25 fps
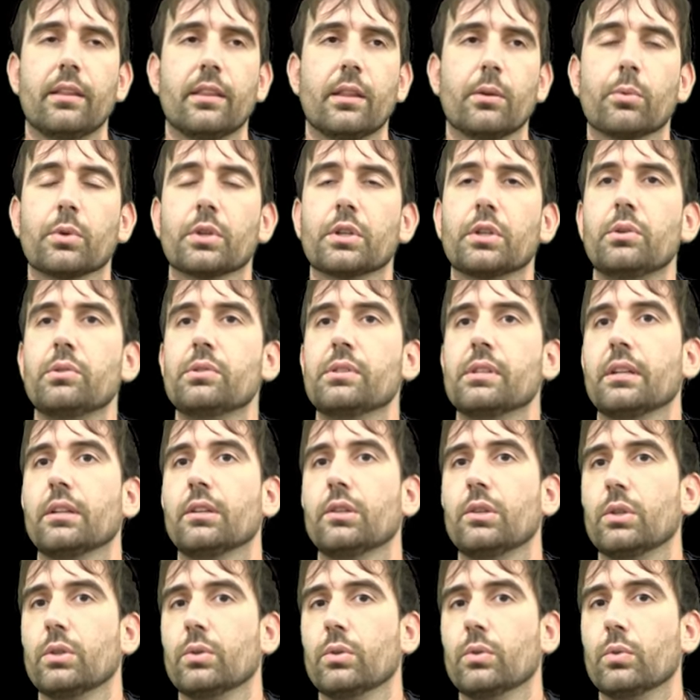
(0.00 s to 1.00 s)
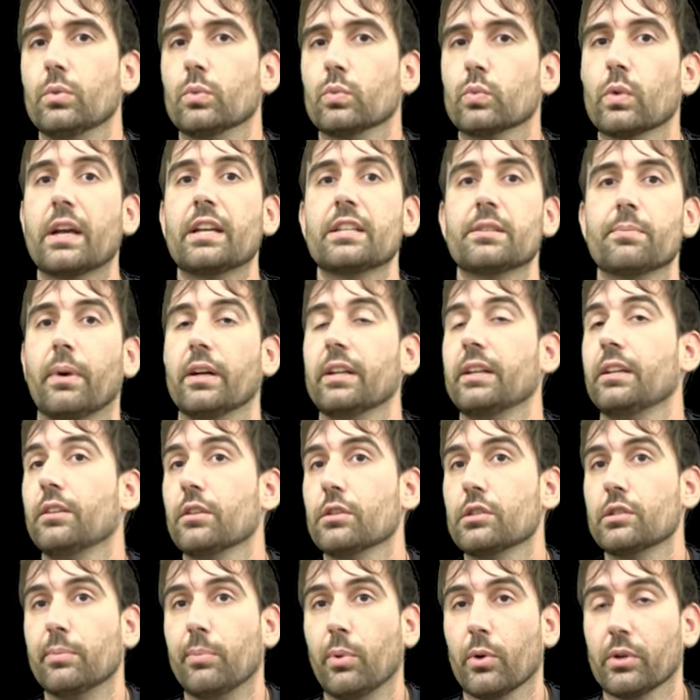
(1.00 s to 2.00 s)
that we're using to raise money
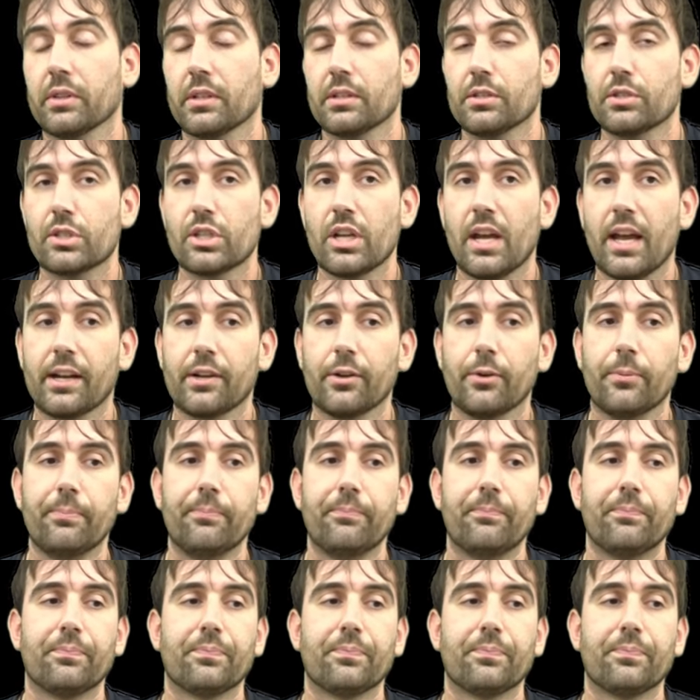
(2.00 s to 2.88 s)
to support this channel.